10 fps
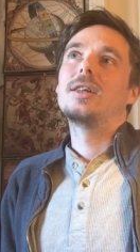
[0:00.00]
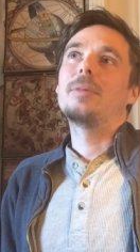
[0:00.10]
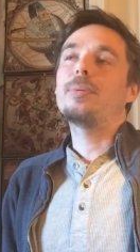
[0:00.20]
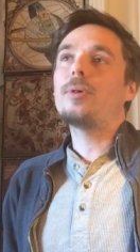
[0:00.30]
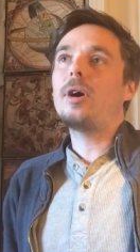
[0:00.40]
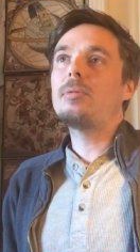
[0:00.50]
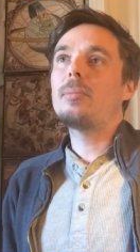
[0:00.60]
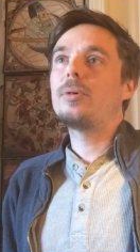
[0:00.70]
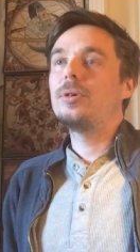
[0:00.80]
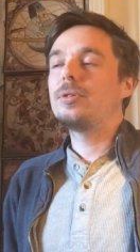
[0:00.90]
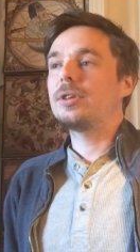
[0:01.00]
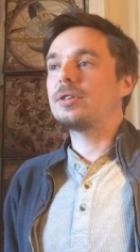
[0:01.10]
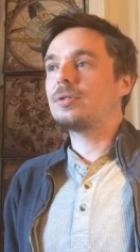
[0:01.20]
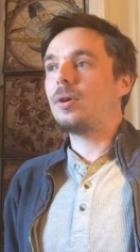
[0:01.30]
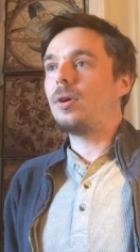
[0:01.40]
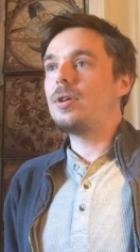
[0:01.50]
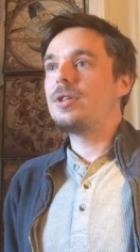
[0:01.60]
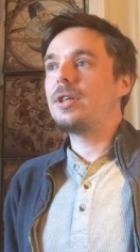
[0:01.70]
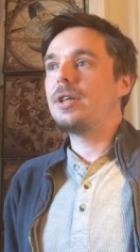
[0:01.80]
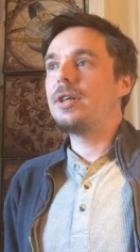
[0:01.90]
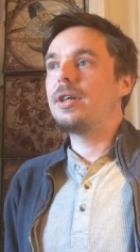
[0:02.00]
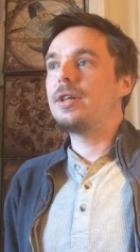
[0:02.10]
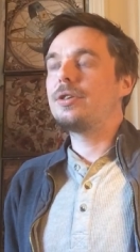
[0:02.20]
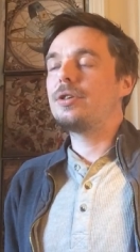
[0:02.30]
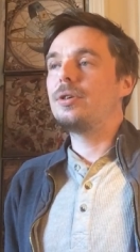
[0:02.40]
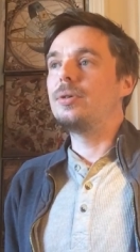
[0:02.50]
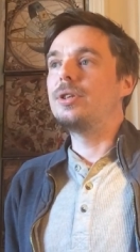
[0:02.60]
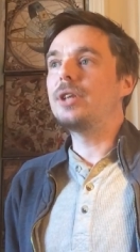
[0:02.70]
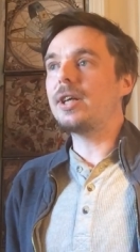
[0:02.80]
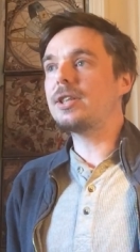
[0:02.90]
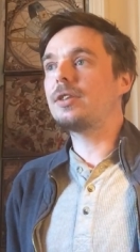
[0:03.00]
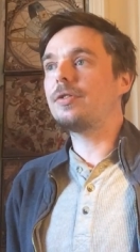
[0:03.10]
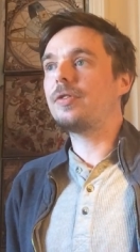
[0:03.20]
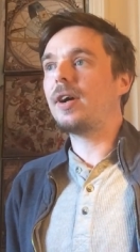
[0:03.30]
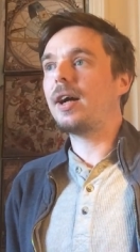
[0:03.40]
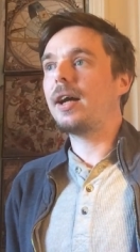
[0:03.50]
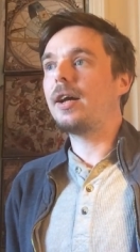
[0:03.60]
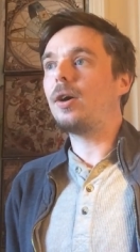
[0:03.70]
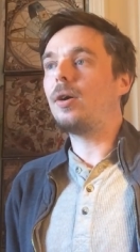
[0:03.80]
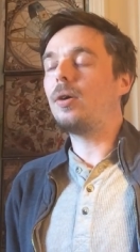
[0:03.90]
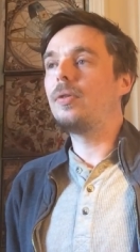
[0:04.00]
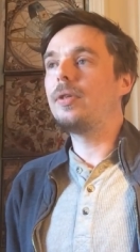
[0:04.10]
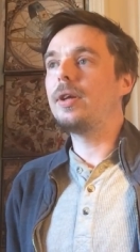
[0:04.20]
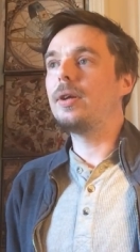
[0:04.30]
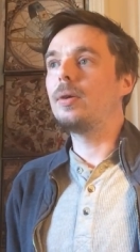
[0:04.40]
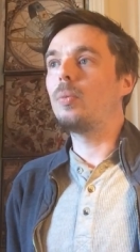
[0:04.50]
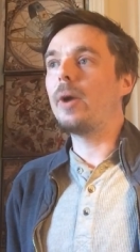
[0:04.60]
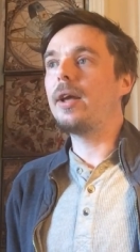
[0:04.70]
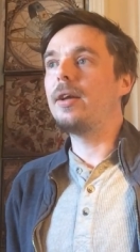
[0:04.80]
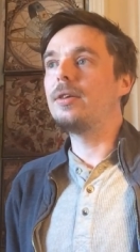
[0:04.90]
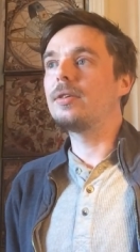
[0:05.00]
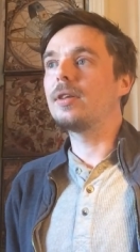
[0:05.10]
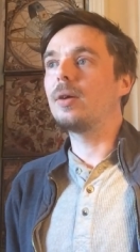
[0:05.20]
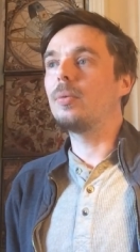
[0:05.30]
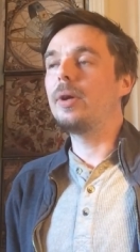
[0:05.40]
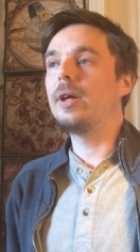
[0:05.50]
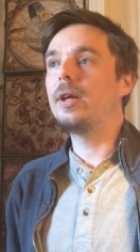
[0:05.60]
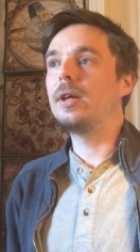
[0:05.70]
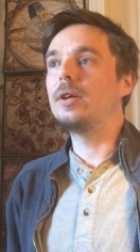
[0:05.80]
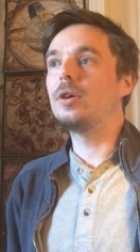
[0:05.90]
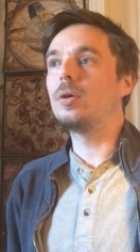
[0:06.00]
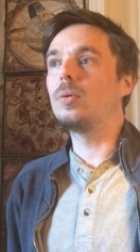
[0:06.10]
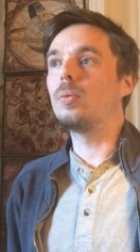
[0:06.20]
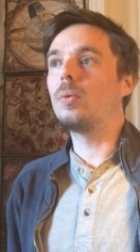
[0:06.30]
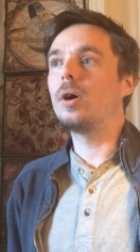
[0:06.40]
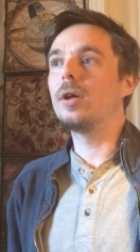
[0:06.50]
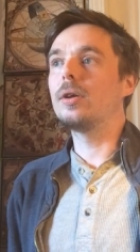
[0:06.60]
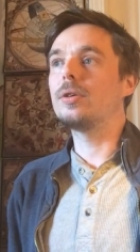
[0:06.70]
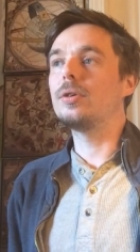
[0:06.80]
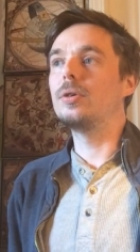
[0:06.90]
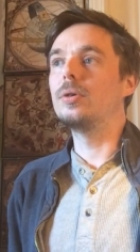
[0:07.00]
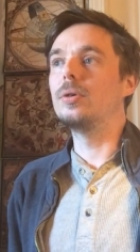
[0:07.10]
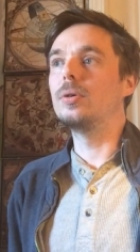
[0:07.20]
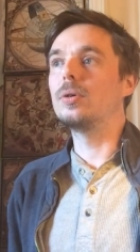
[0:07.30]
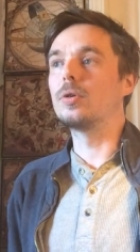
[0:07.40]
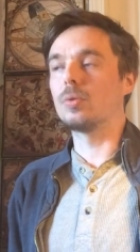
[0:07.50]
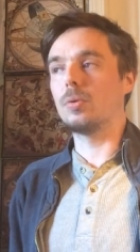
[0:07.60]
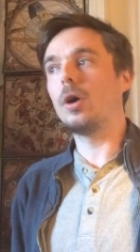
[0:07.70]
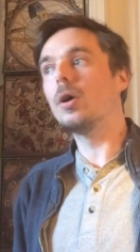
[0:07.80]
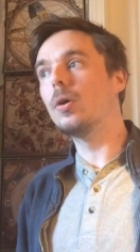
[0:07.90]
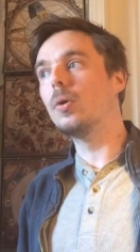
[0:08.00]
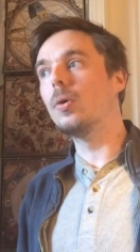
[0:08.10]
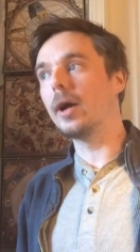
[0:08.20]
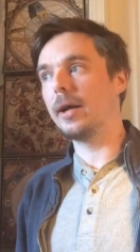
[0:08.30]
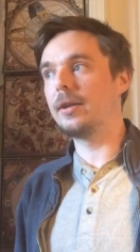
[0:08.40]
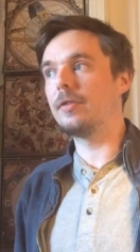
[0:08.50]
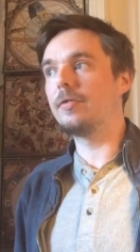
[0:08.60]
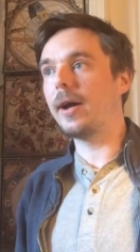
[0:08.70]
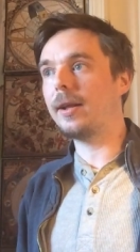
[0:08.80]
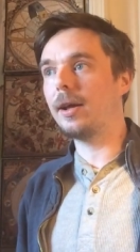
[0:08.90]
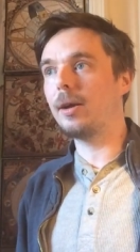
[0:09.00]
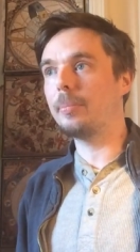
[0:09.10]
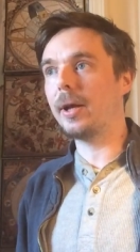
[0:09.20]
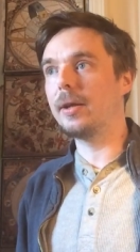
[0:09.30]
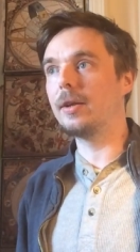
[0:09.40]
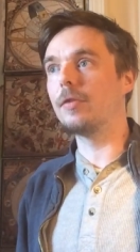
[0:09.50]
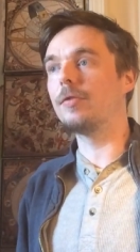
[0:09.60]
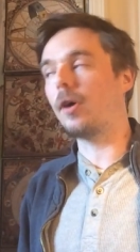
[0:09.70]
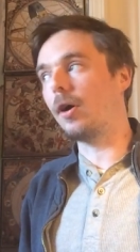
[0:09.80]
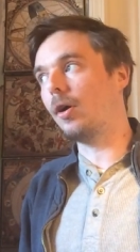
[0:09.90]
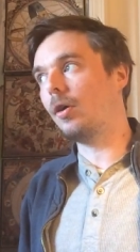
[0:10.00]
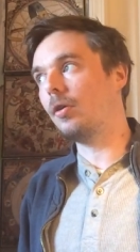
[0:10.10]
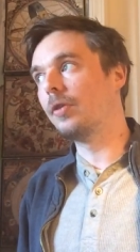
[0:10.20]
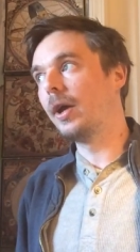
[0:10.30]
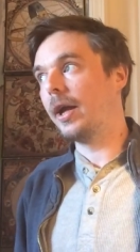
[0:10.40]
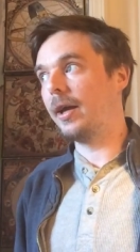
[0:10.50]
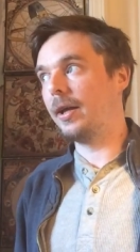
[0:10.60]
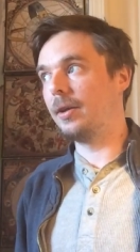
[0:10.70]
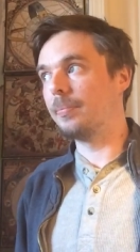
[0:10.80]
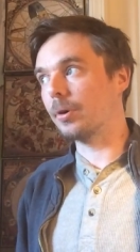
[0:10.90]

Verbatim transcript: the problem about using astrology to justify all the ways that we don't want to grow and develop and evolve and